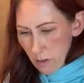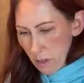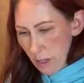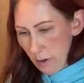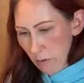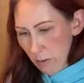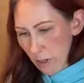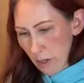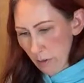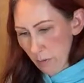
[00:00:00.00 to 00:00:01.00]
the
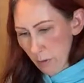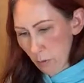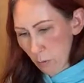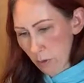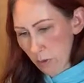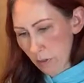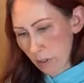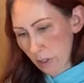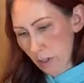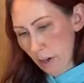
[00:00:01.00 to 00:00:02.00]
outside of this word
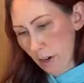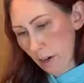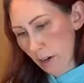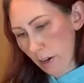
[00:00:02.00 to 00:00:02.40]
sticker.